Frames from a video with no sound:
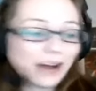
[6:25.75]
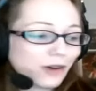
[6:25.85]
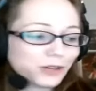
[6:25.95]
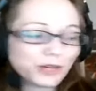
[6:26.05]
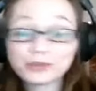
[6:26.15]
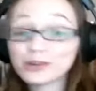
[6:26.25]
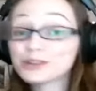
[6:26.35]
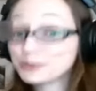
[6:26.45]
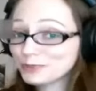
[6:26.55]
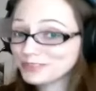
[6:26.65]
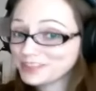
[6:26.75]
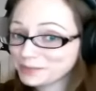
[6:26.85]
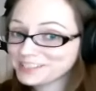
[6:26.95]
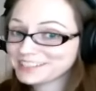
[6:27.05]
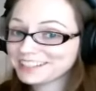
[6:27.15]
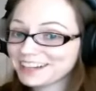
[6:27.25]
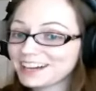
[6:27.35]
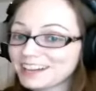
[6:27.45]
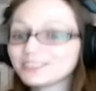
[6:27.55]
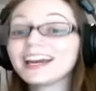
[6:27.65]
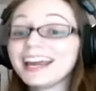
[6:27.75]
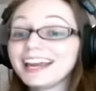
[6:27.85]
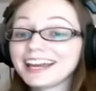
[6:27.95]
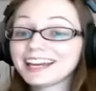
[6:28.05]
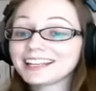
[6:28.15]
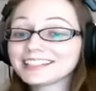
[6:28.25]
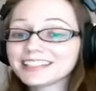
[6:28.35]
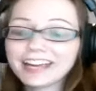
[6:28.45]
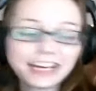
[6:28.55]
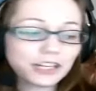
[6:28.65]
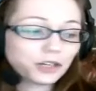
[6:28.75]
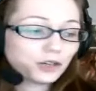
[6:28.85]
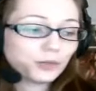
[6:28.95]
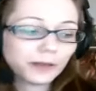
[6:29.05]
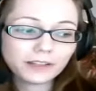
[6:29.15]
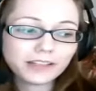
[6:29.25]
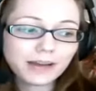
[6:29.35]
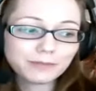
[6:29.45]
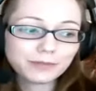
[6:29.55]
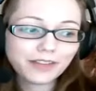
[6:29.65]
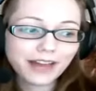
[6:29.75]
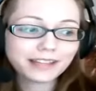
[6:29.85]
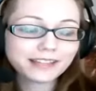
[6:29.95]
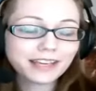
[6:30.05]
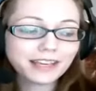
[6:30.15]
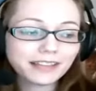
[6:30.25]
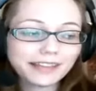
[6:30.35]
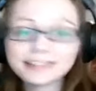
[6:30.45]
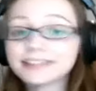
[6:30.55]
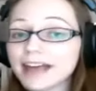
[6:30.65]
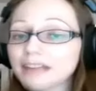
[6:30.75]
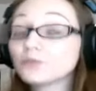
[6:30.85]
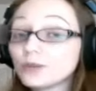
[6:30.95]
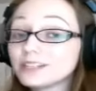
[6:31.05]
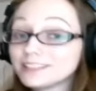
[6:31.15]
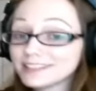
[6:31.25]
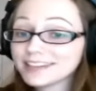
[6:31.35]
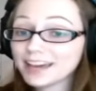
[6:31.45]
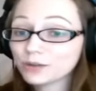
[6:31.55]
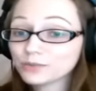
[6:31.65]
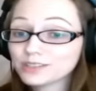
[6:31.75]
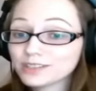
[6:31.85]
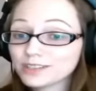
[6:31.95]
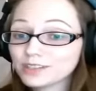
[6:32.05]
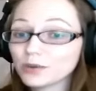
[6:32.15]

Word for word: However, it was also fifty percent off. And I had a coupon on top of that that stacked with discounts.